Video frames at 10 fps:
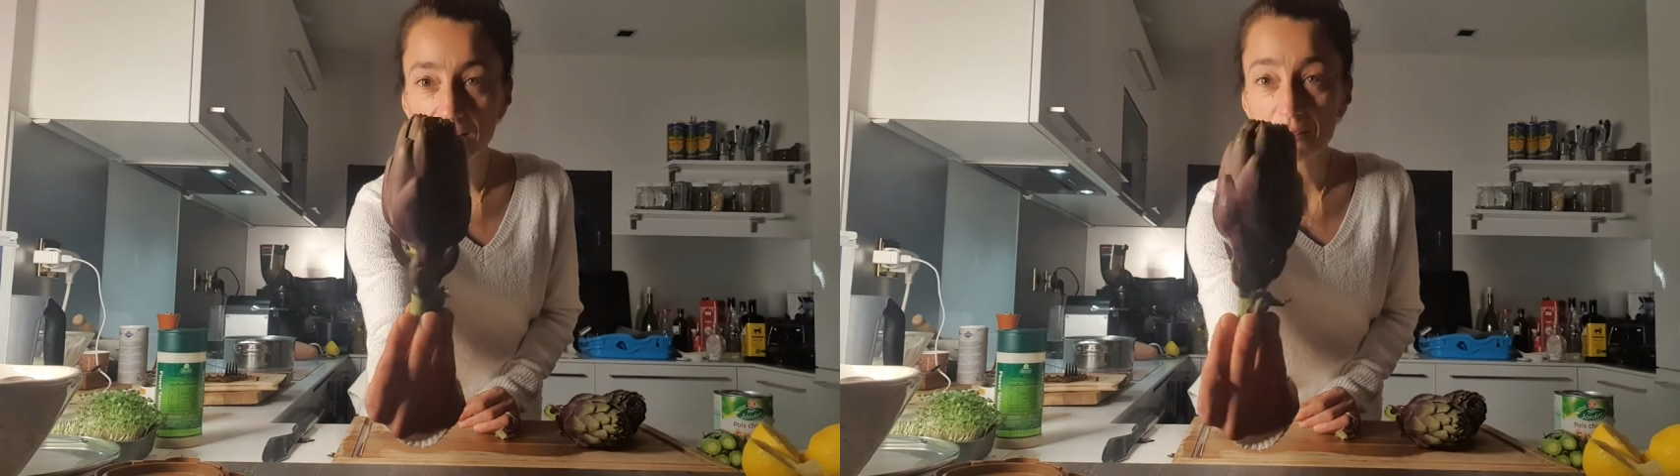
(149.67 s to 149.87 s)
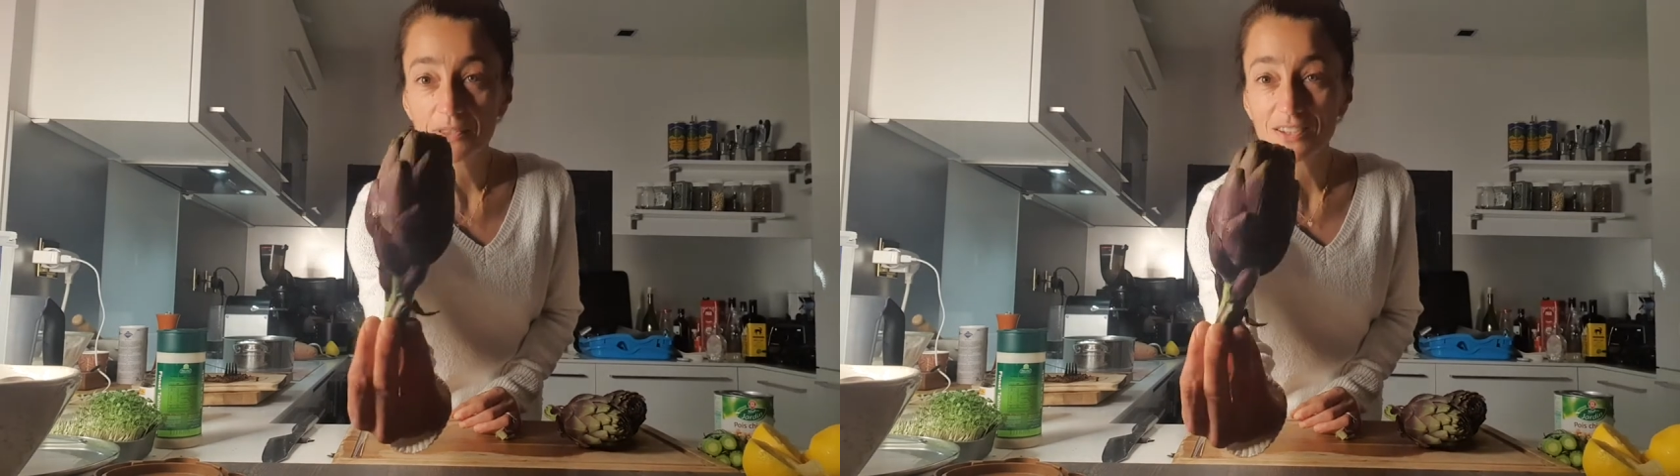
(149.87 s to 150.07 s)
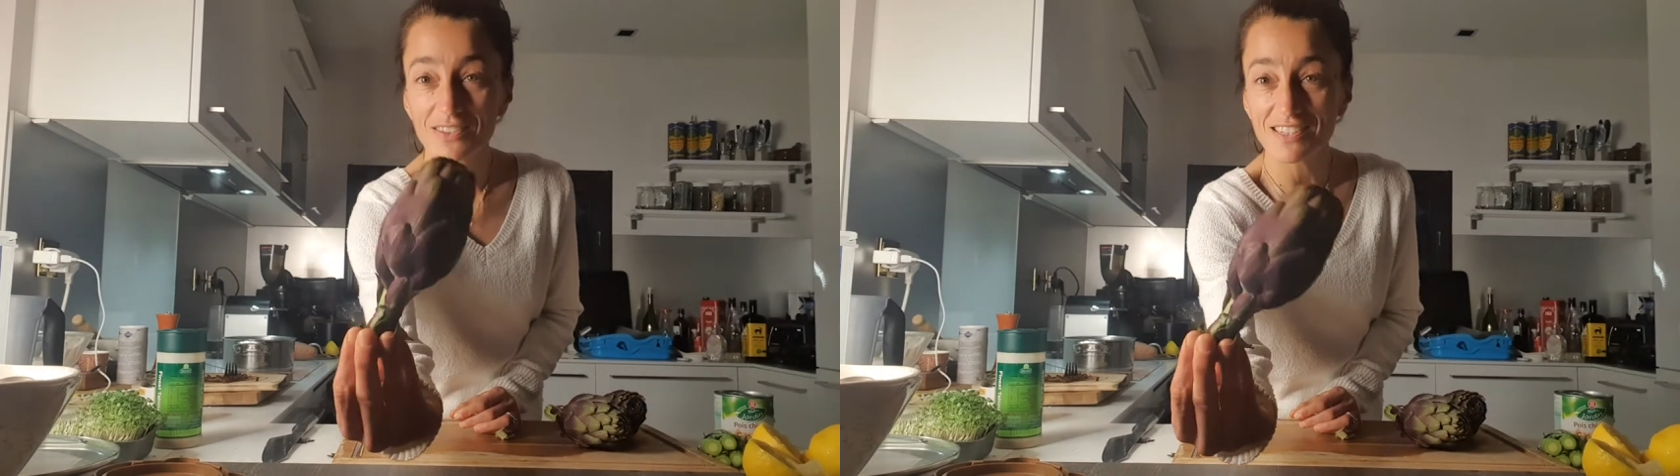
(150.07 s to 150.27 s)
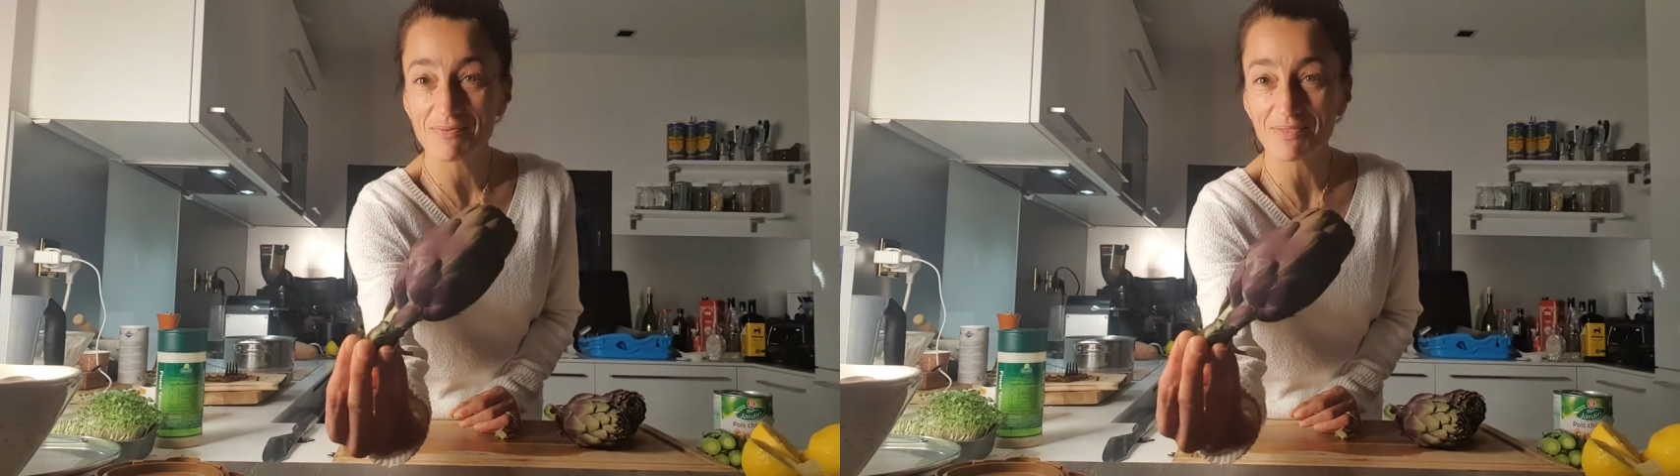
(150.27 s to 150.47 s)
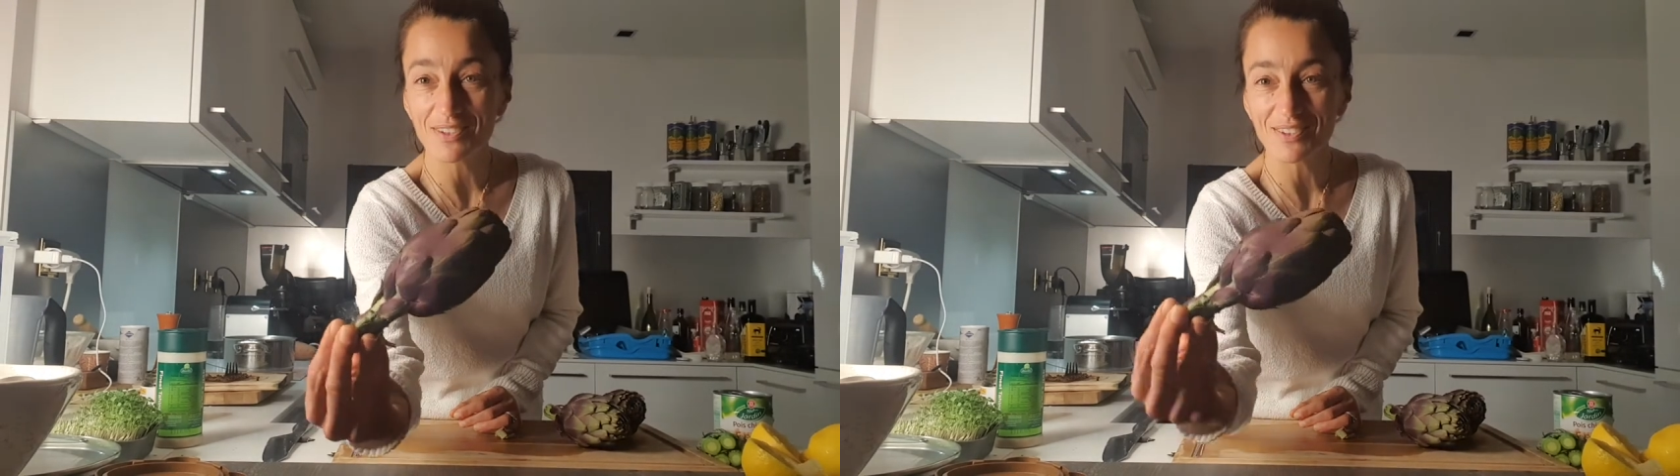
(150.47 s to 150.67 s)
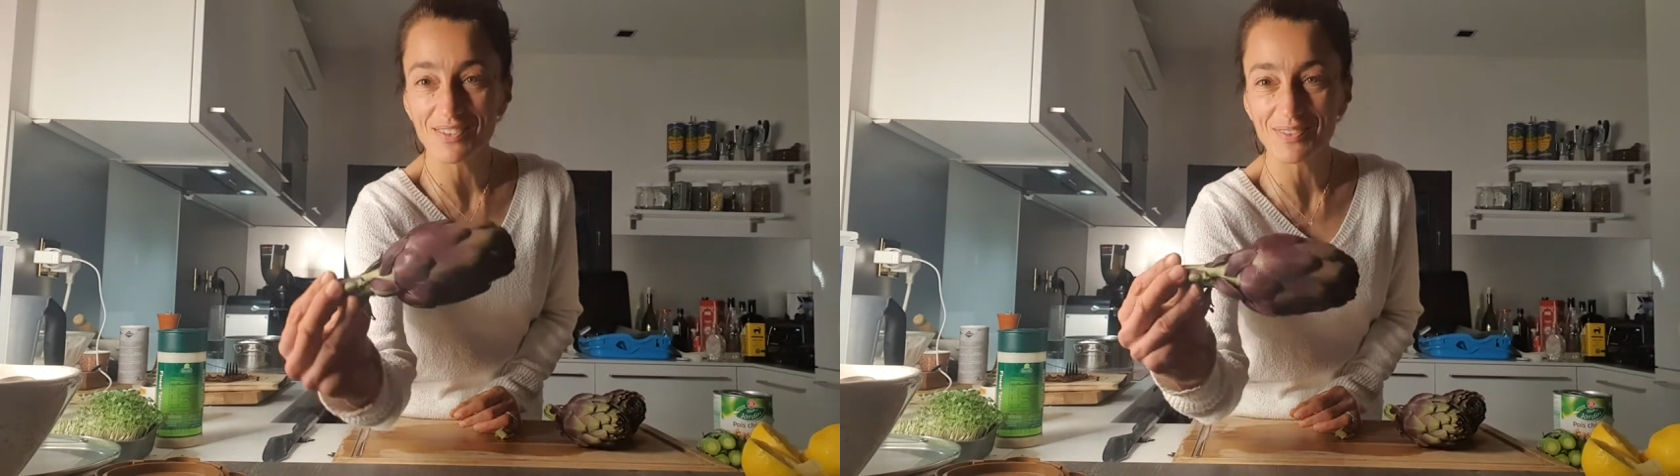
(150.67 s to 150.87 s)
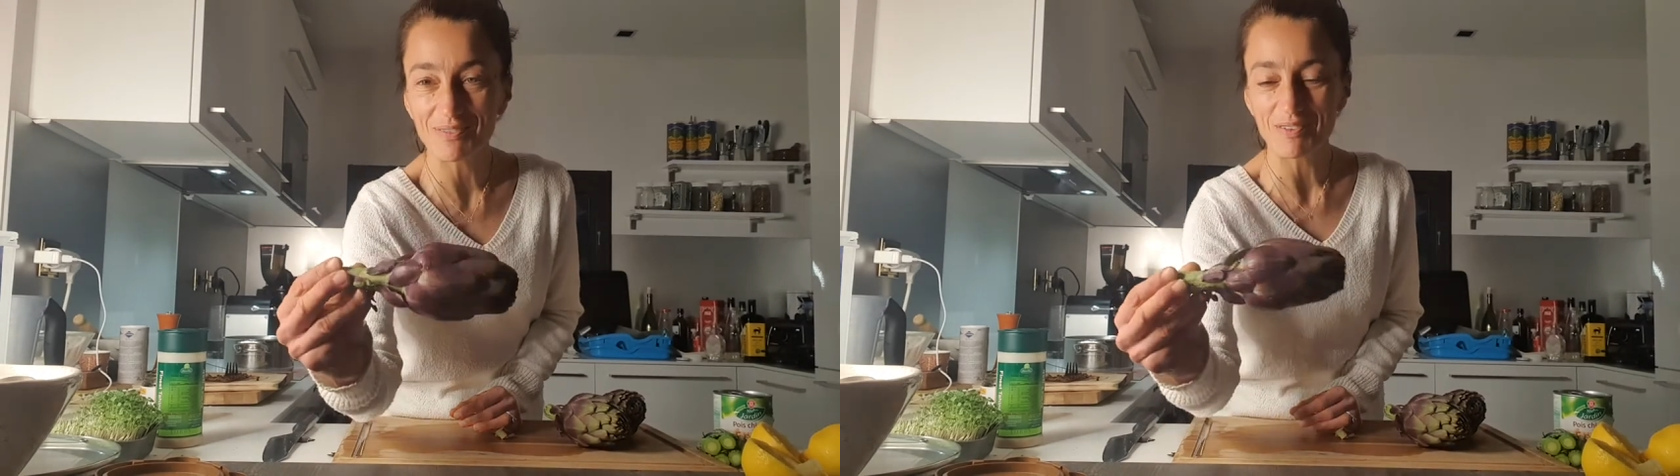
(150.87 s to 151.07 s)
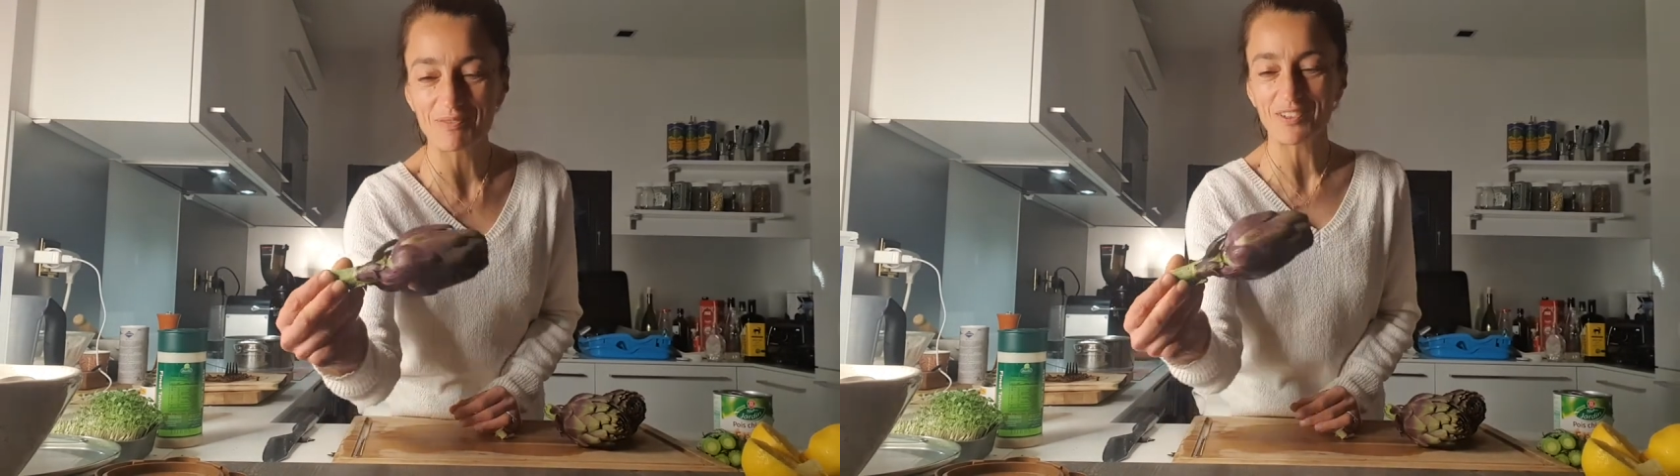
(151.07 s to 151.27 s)
But they're this beautiful
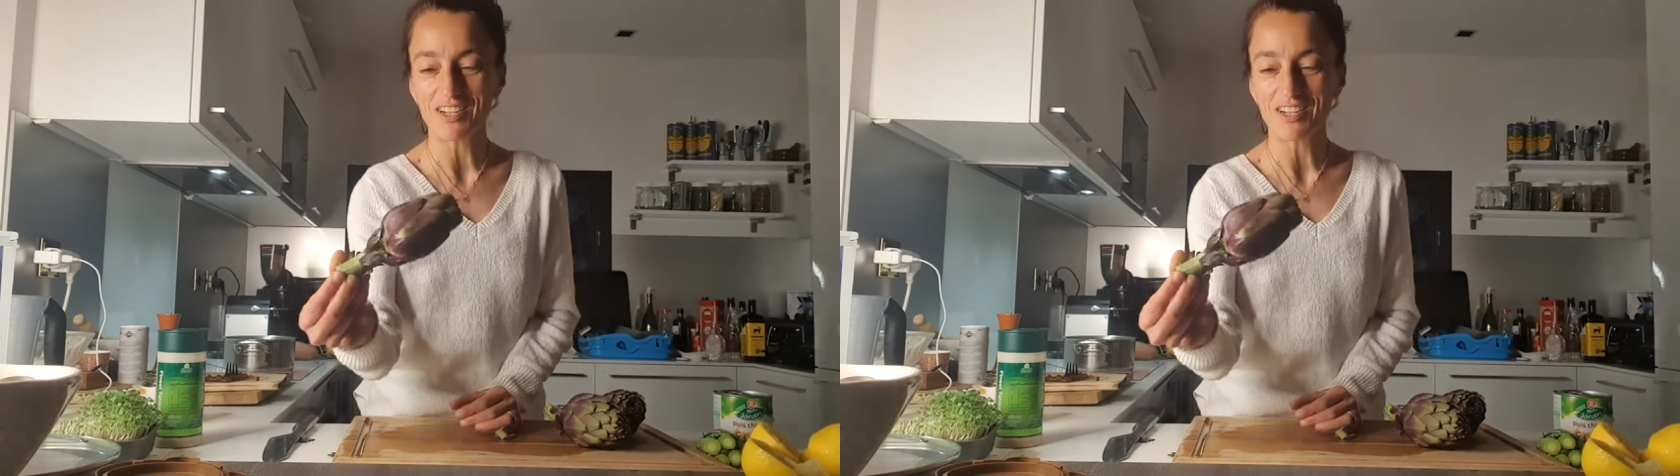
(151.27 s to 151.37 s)
purple